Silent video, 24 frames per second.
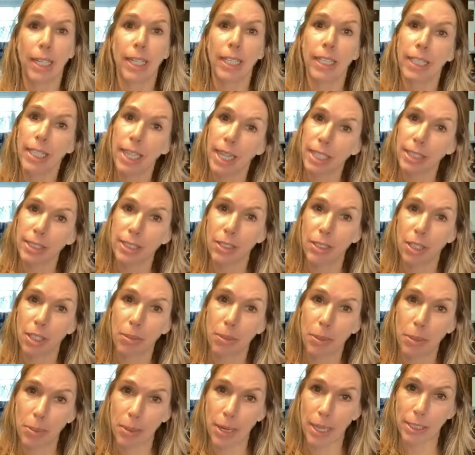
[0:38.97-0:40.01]
Yes, a lot of
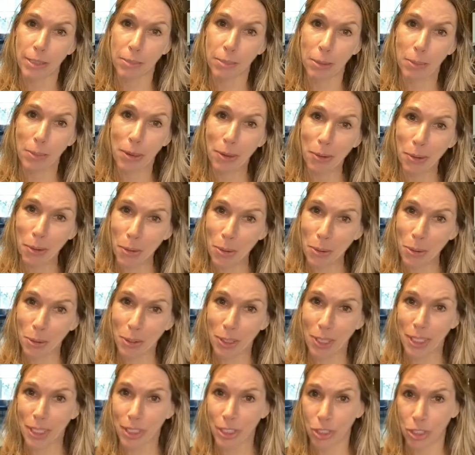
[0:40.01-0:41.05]
people ask me about
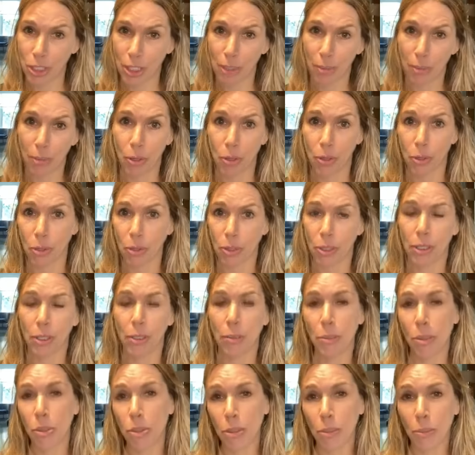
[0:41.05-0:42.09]
corn and the GMOs. The
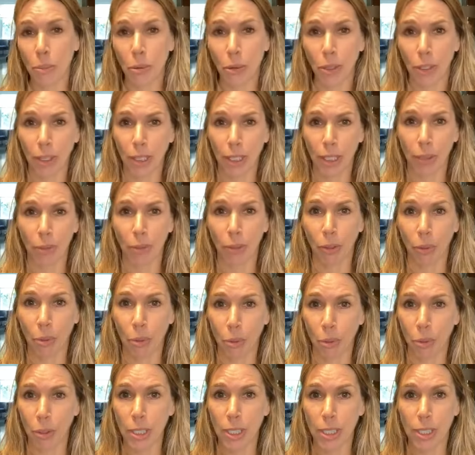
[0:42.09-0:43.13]
most important thing with
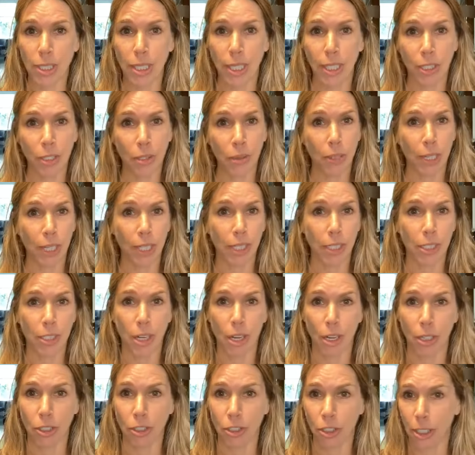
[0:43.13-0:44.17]
corn is that you get a
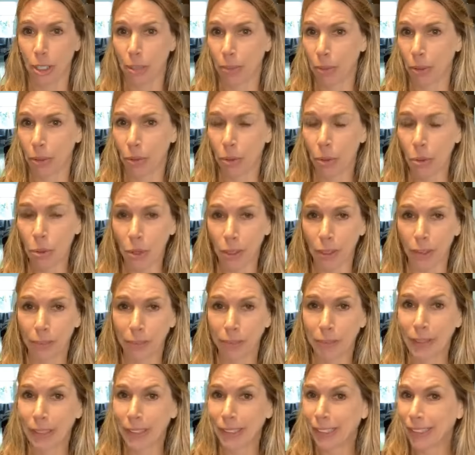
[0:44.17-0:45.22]
non-GMO corn
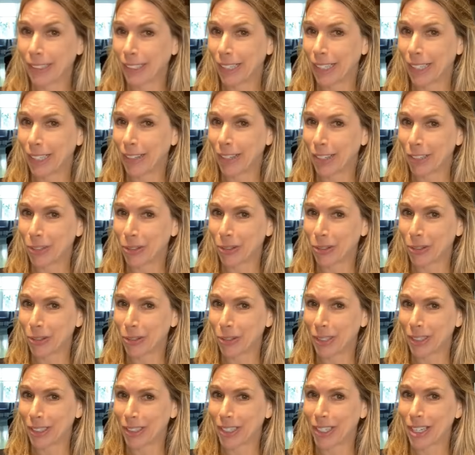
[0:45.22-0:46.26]
and then you're
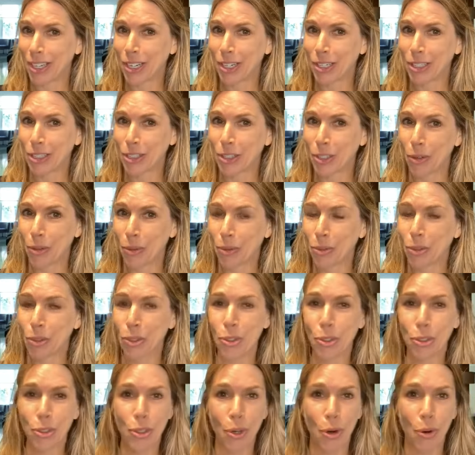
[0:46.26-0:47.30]
good. So
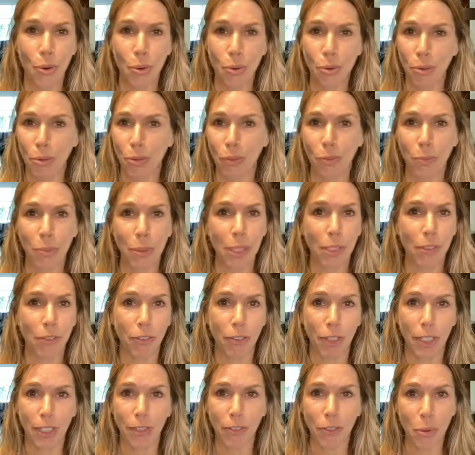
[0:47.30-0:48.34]
don't be
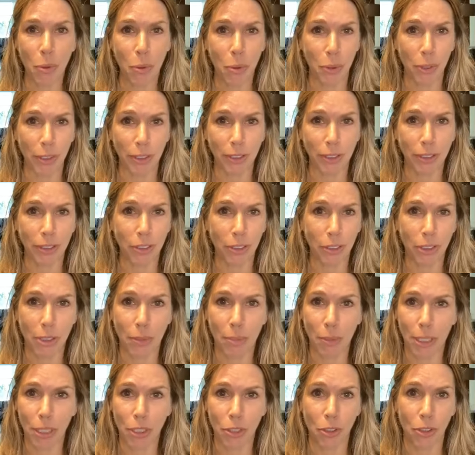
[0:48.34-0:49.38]
afraid of corn. Just
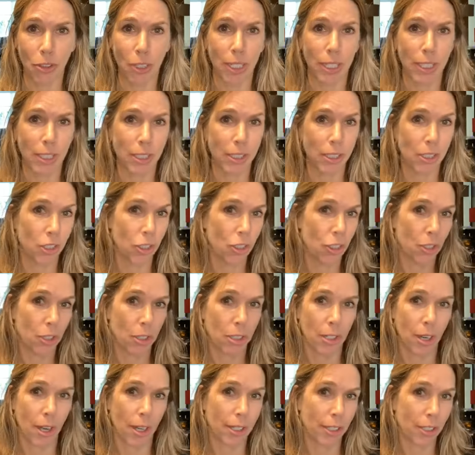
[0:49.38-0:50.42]
make sure that it's
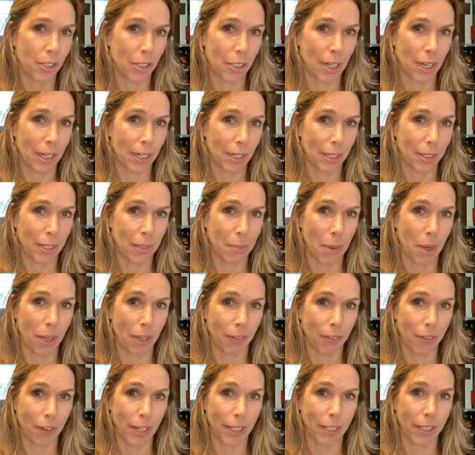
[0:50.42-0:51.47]
not a genetically
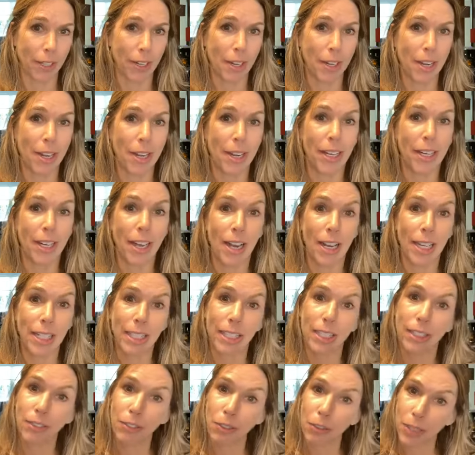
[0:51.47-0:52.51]
modified kind.
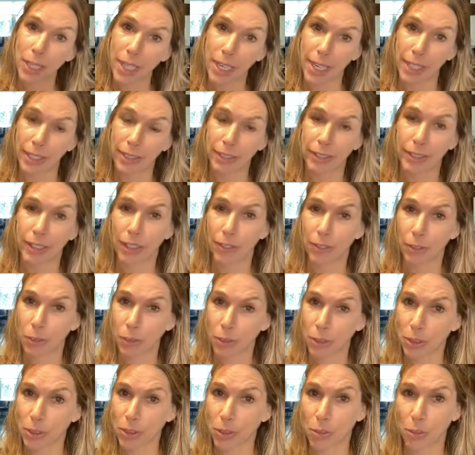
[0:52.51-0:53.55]
If you can, every
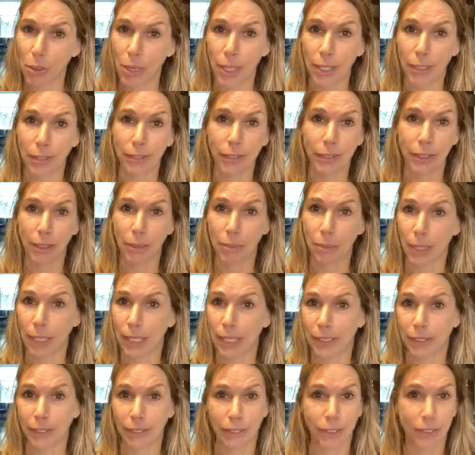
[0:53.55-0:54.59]
once in a while, you
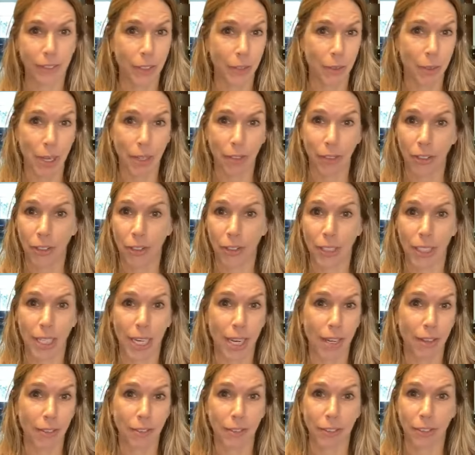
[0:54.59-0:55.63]
might go out there and
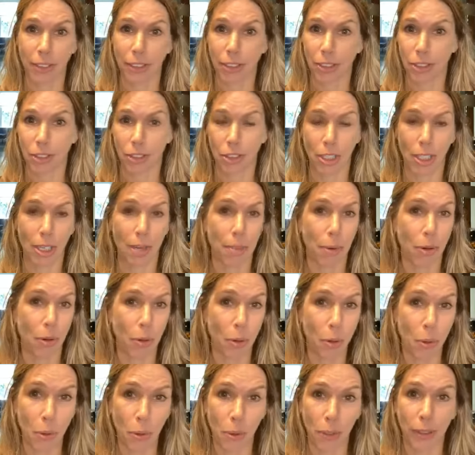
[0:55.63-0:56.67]
have a GMO
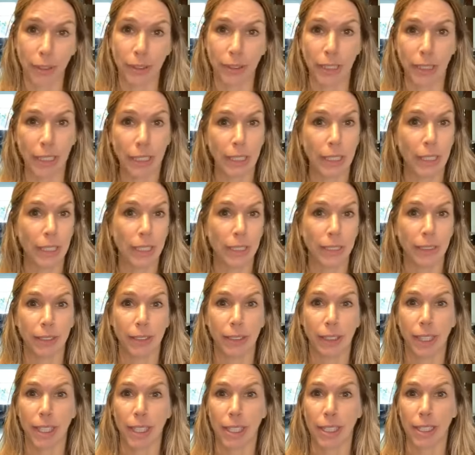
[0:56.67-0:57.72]
corn,
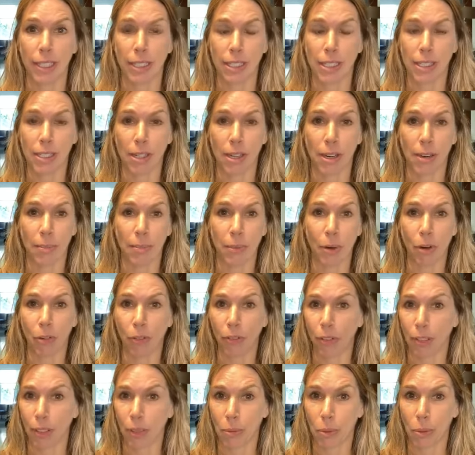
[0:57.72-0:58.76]
and
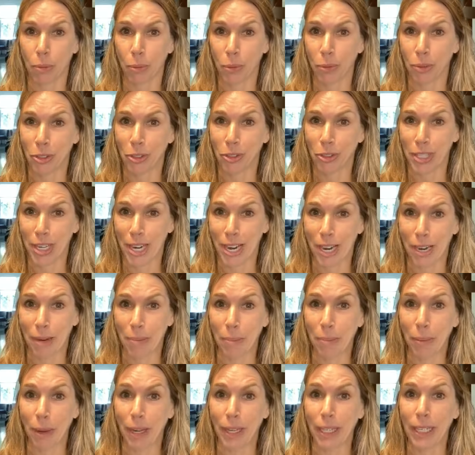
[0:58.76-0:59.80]
hopefully it won't ruin your day.
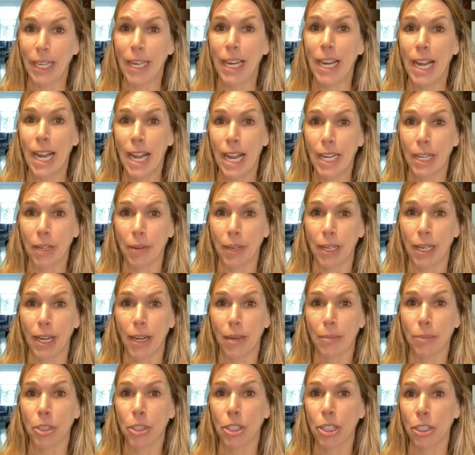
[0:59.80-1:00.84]
But anyway,
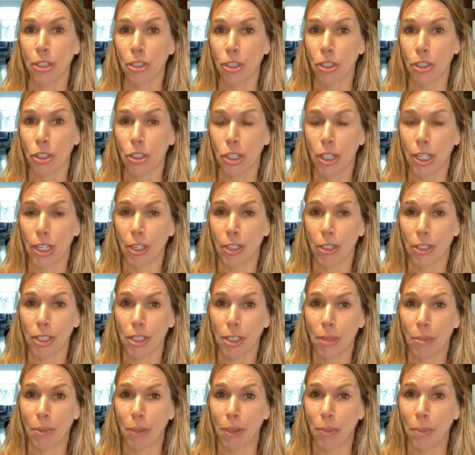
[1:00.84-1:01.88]
I'm just here to share
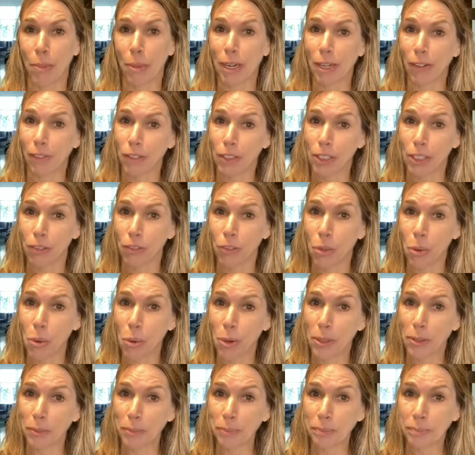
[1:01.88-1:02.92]
some of the benefits of
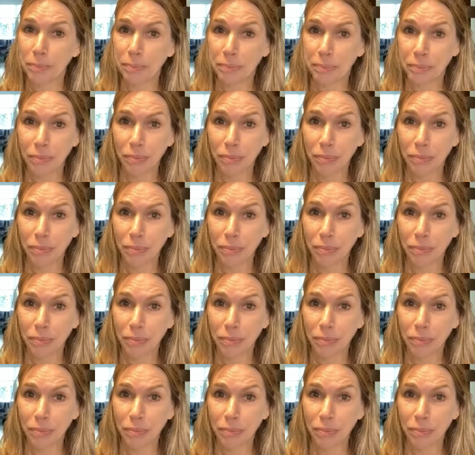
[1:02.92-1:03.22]
corn.